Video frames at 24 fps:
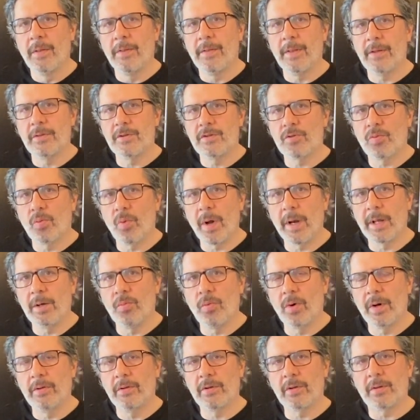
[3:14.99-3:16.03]
than
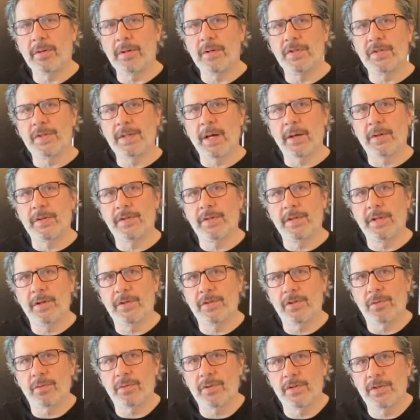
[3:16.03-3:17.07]
21 degrees
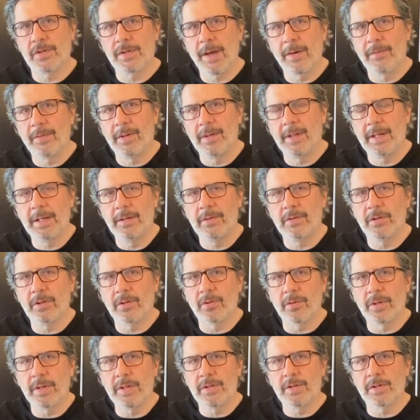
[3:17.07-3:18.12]
Celsius or 70
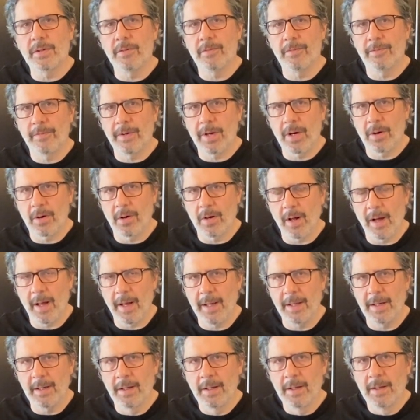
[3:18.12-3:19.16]
degrees
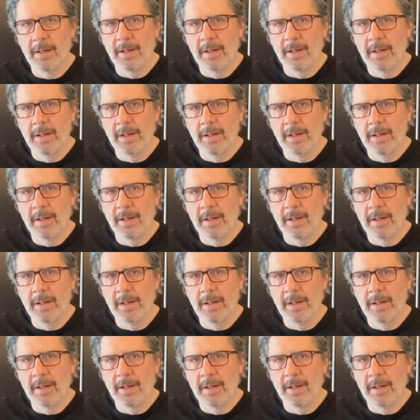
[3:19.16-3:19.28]
Fahrenheit.